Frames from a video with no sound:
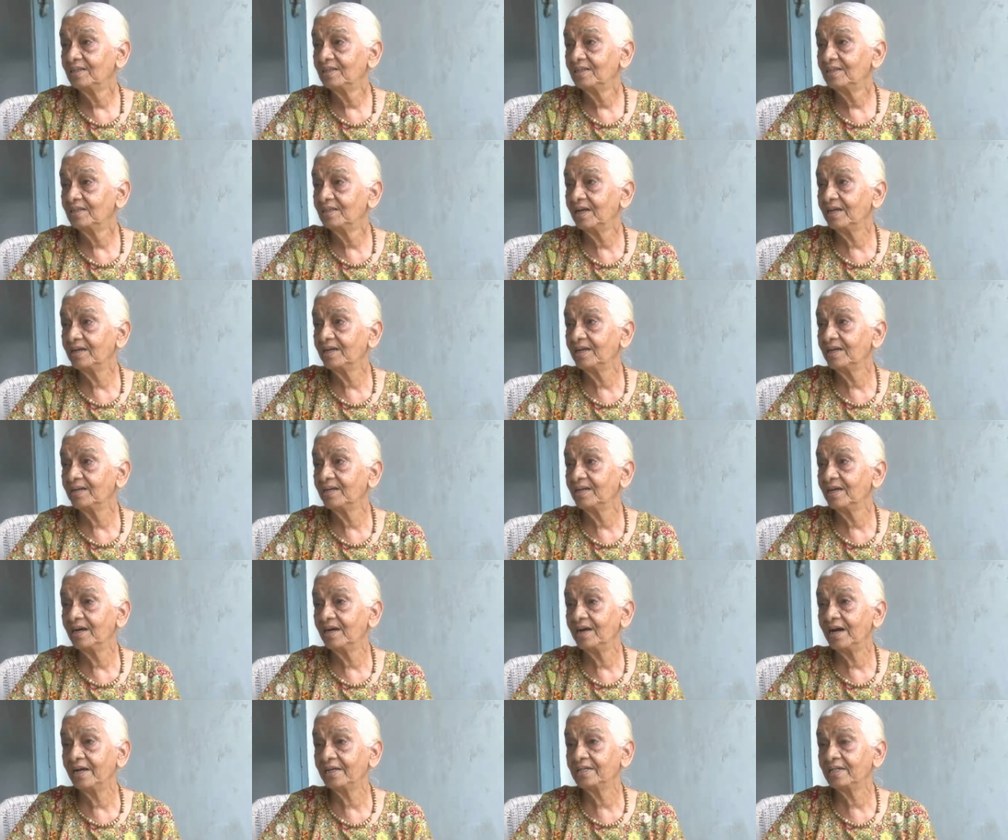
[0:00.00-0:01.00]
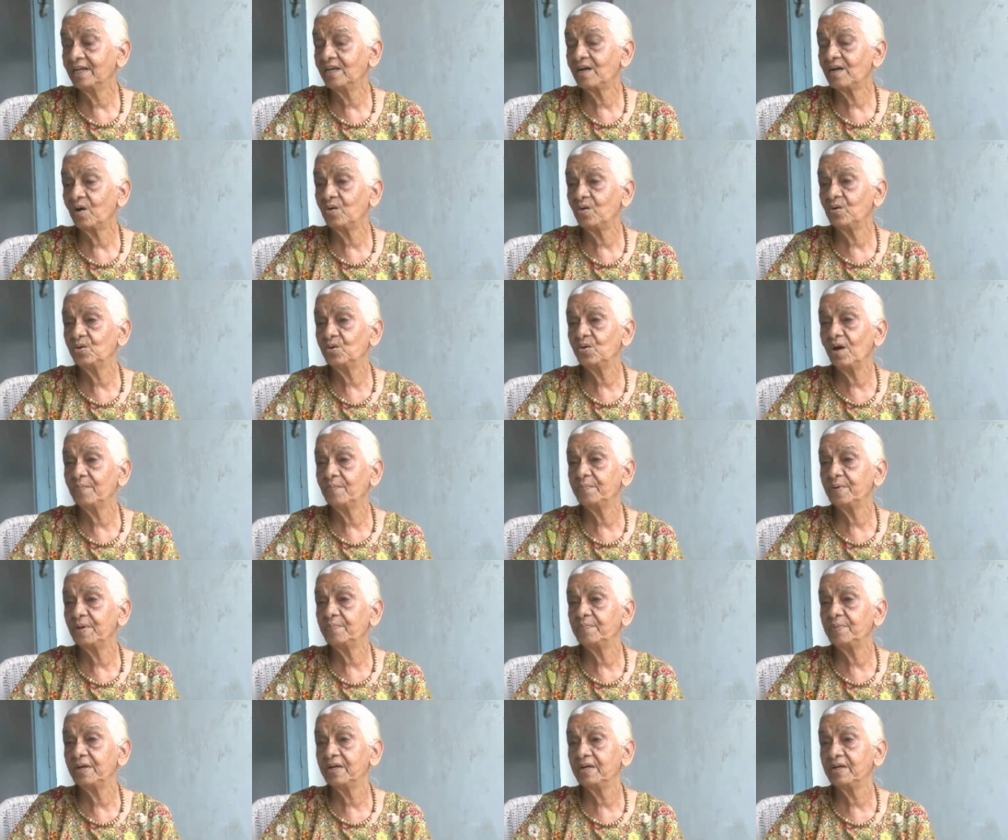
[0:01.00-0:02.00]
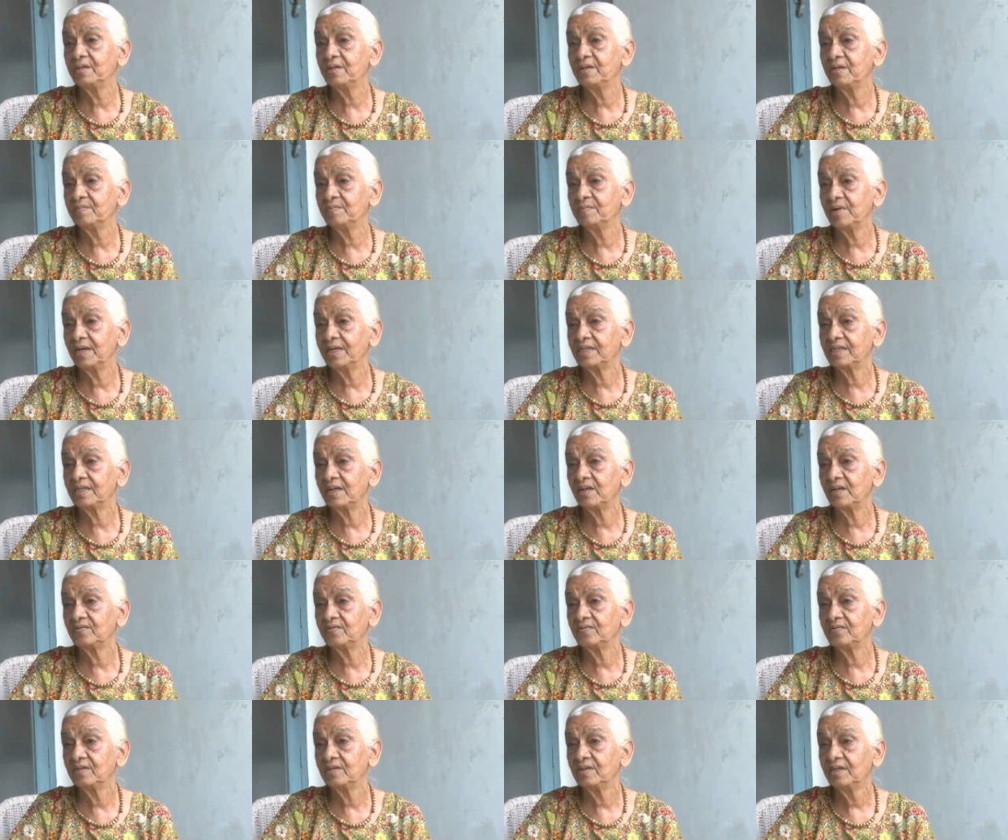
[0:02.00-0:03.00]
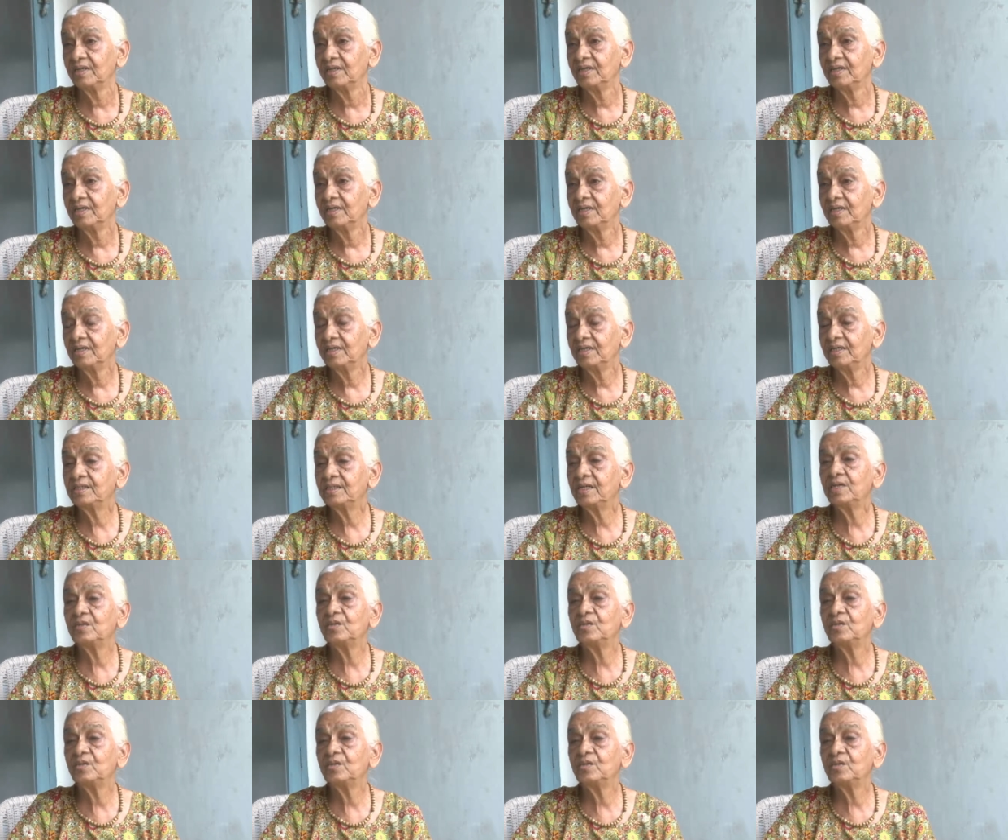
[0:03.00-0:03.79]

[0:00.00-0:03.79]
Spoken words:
Then I said, how do I prepare myself? He said,